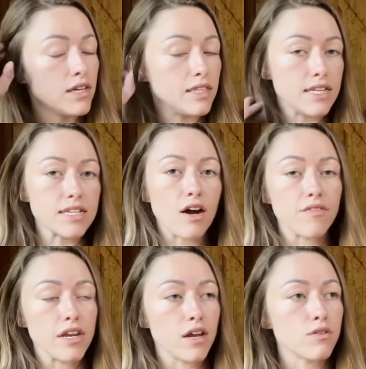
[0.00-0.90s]
these style
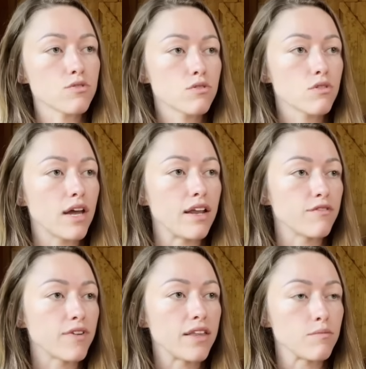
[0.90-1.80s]
videos. and
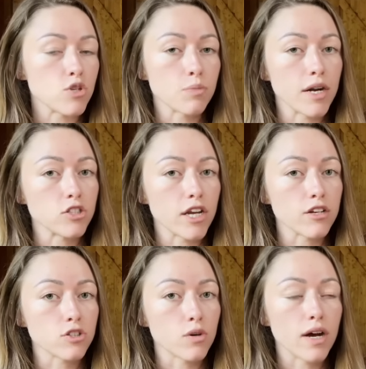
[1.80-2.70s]
find them super
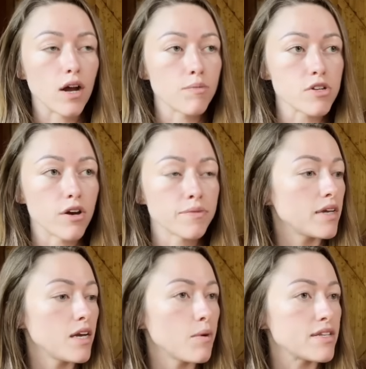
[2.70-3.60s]
educational. I hope so.
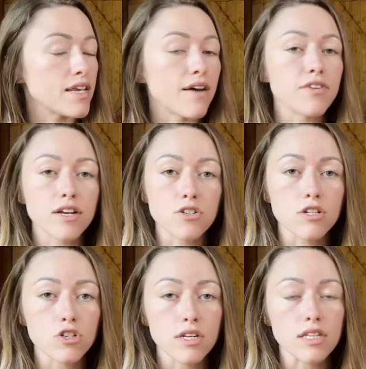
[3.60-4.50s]
Anyways, yeah, if you guys are
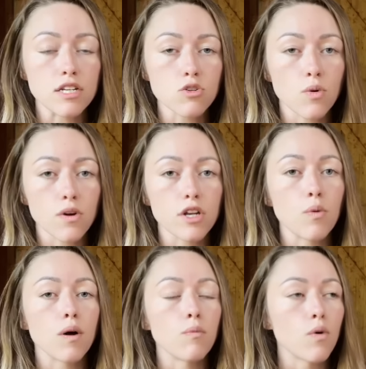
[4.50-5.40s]
interested in the Discord and you
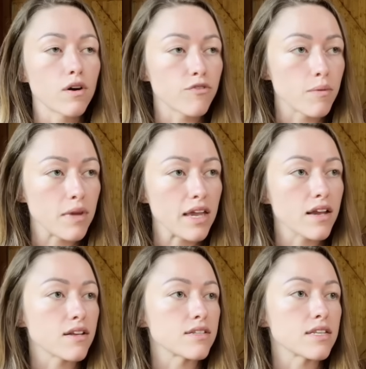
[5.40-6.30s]
want more from me,
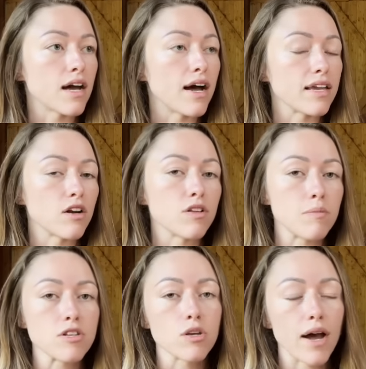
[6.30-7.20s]
because I can only
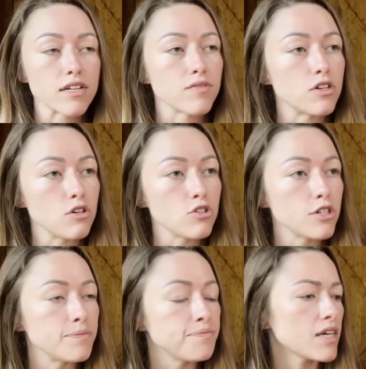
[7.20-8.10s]
be so active on
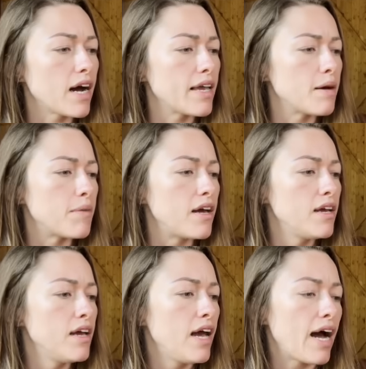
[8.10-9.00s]
YouTube, I am
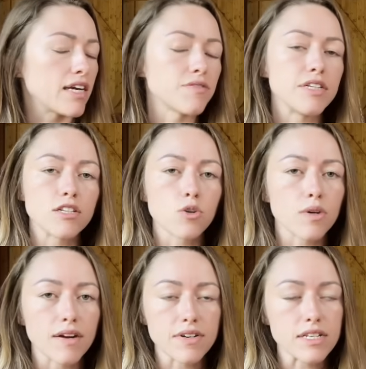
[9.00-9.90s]
active in
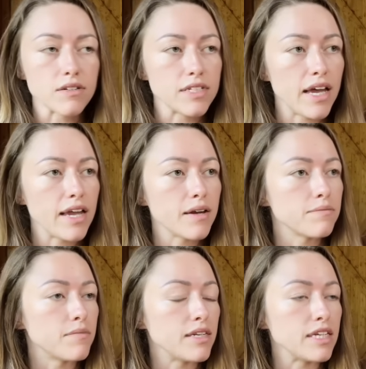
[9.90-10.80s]
Discord every single day,
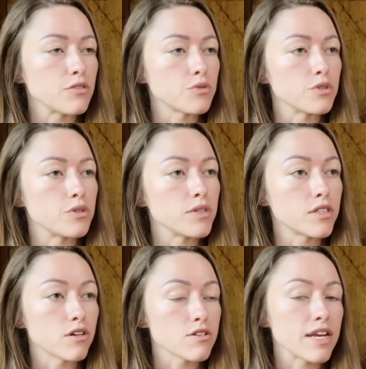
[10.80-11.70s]
Monday through
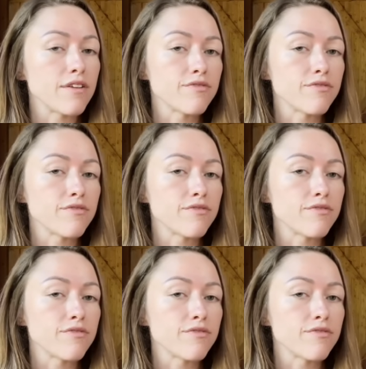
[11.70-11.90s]
Thursday.